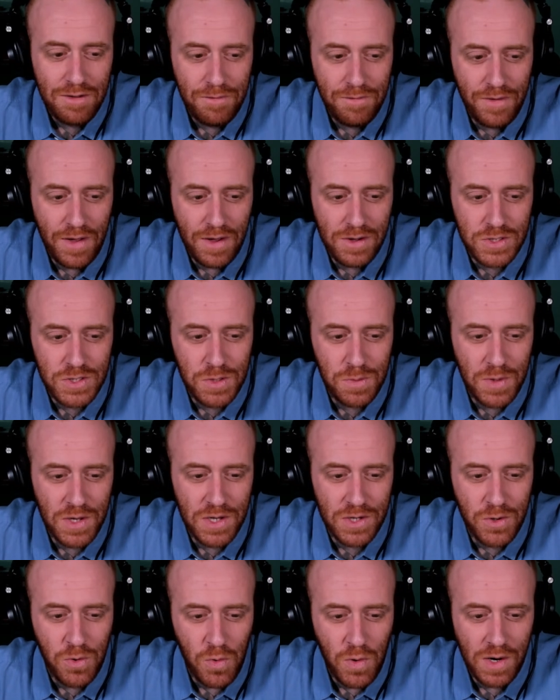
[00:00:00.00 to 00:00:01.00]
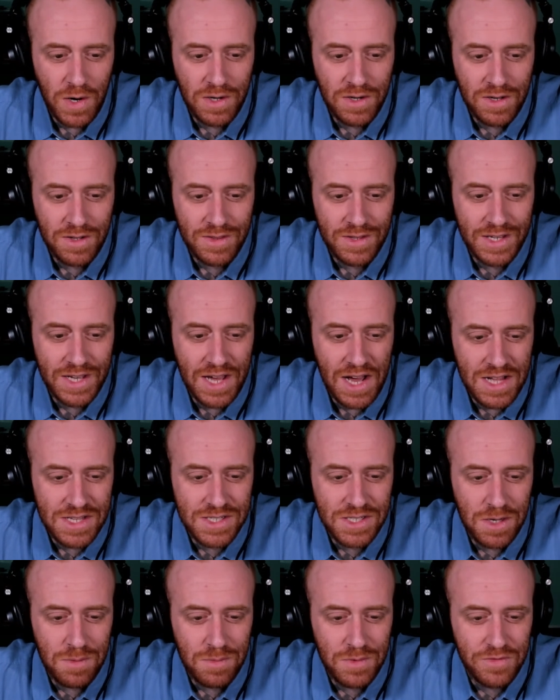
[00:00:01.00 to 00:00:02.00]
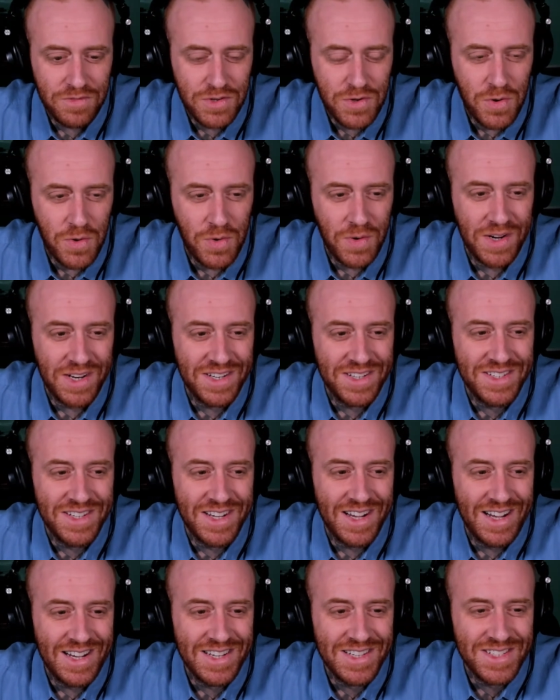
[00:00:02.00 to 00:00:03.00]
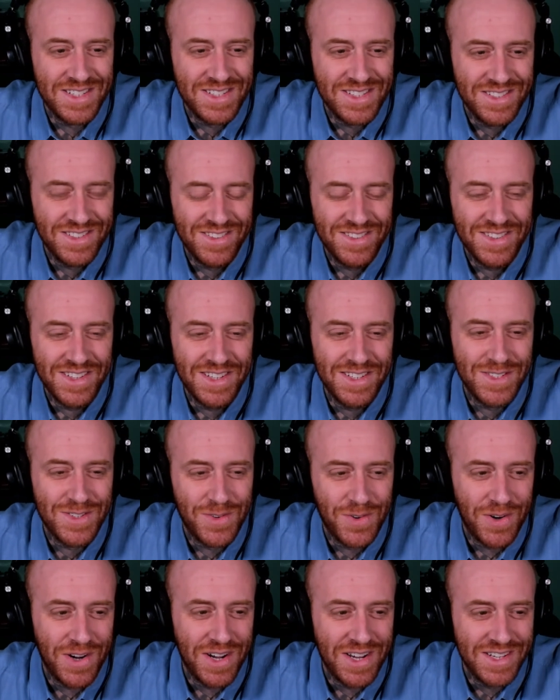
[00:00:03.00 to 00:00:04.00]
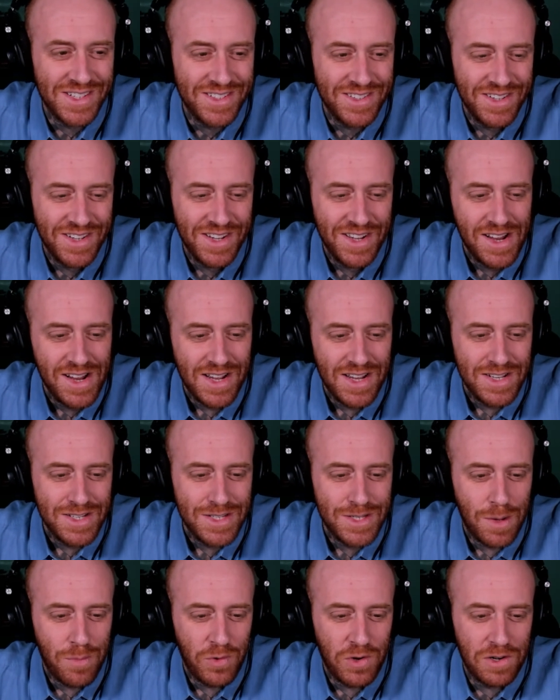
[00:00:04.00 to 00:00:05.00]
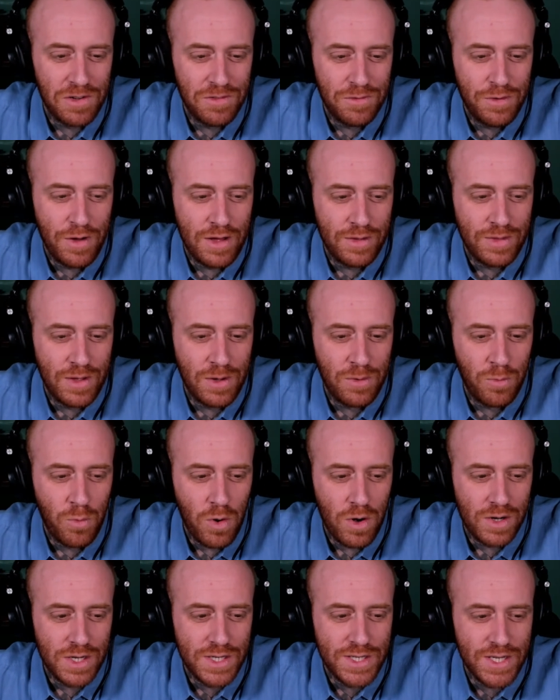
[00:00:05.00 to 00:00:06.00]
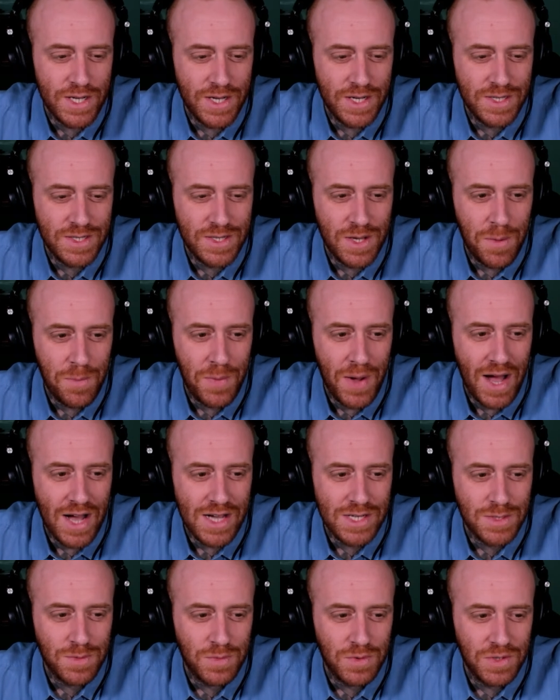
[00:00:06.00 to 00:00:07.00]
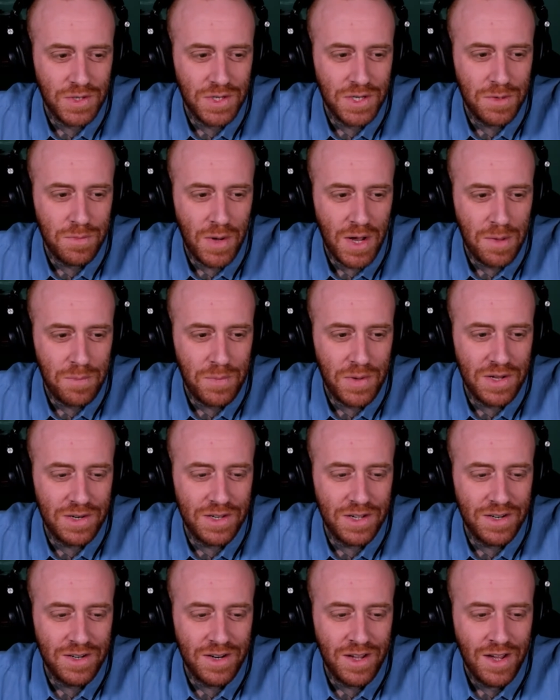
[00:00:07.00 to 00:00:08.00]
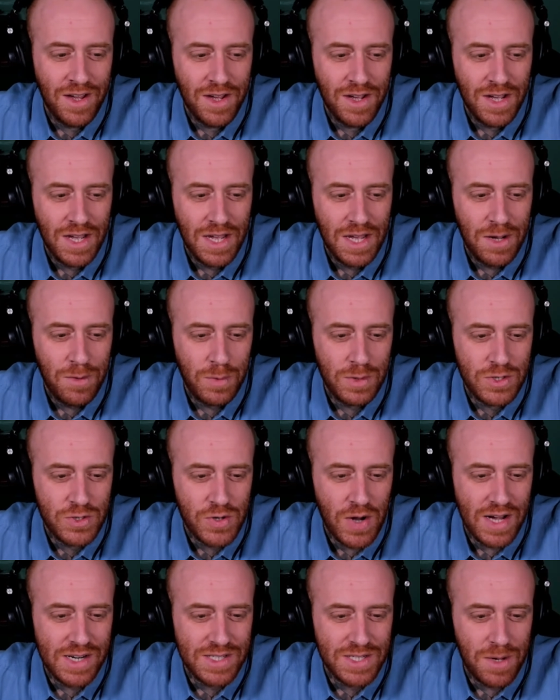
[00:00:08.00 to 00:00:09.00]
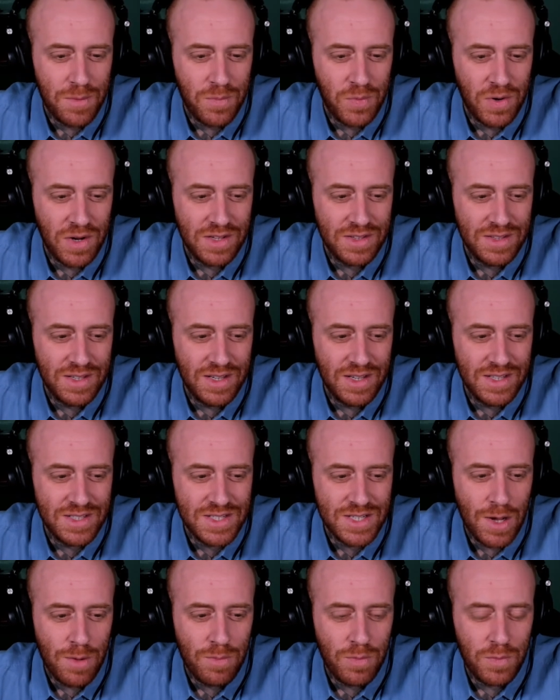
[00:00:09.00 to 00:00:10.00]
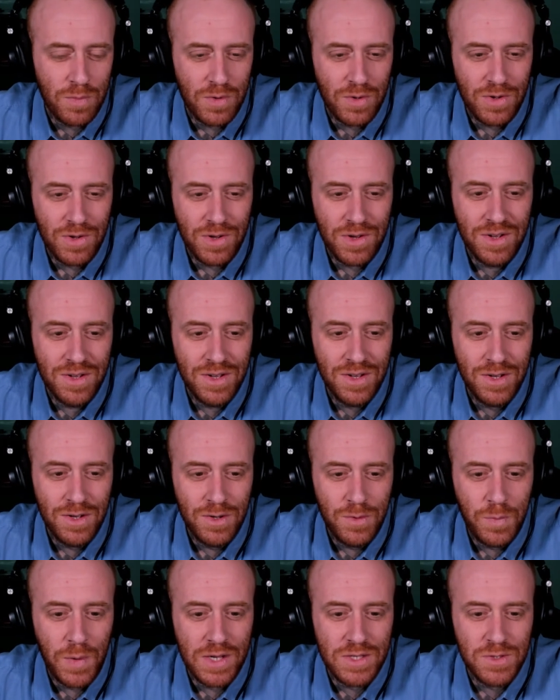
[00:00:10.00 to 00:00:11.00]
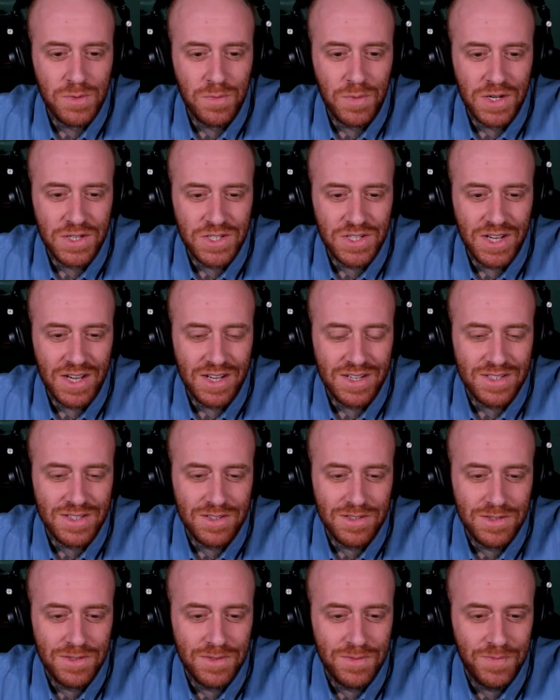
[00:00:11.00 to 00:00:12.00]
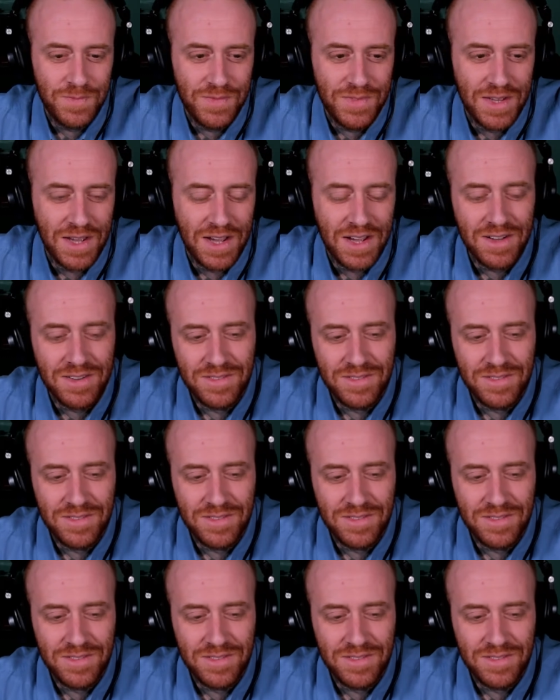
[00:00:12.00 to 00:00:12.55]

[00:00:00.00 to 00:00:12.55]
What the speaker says: Fails to be a coin. The concept of coin dies. That's great. Separating faith and works is impossible, in my opinion. We try to separate the inseparable way too much. Yes. Yeah.